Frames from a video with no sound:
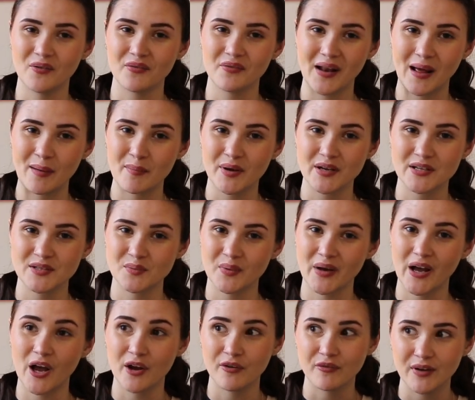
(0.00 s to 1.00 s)
flat because we're
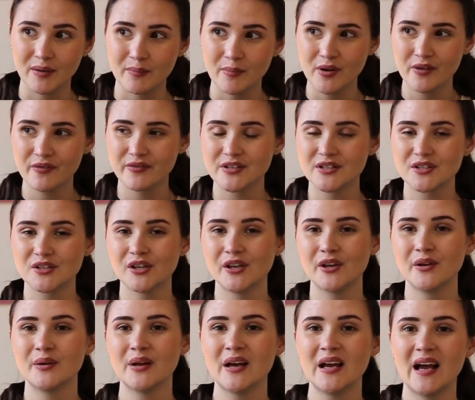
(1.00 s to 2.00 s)
hopefully moving
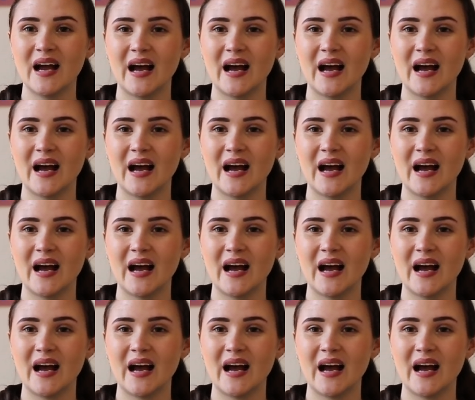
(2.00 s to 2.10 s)
soon,